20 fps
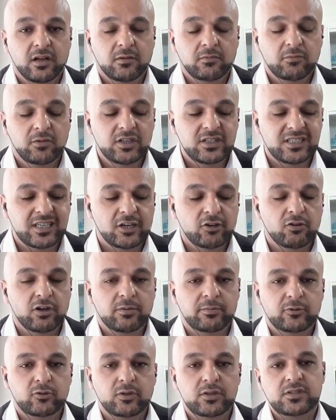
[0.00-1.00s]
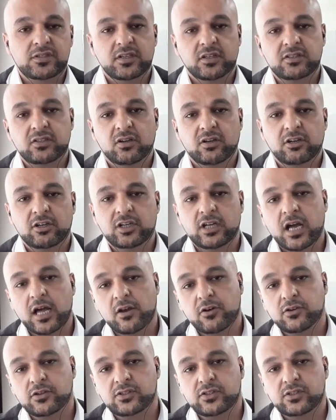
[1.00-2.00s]
is anywhere between
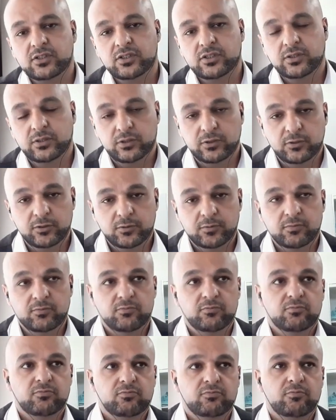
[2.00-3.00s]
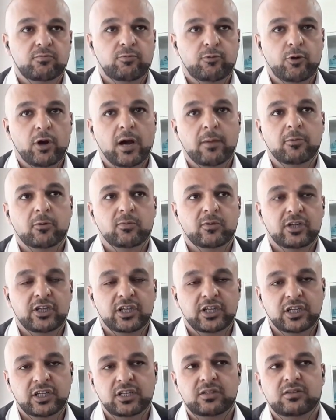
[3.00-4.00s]
$600 to
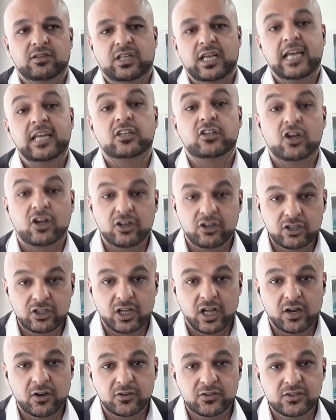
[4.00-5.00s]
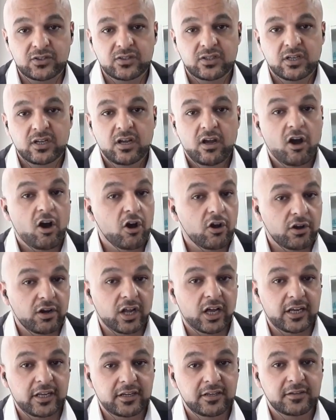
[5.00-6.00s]
probably $800
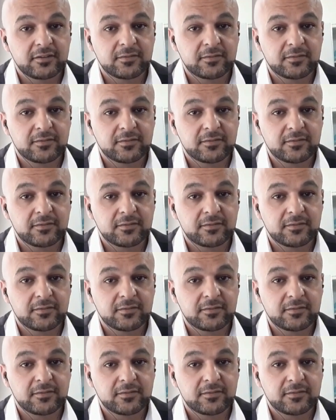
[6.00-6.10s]
online.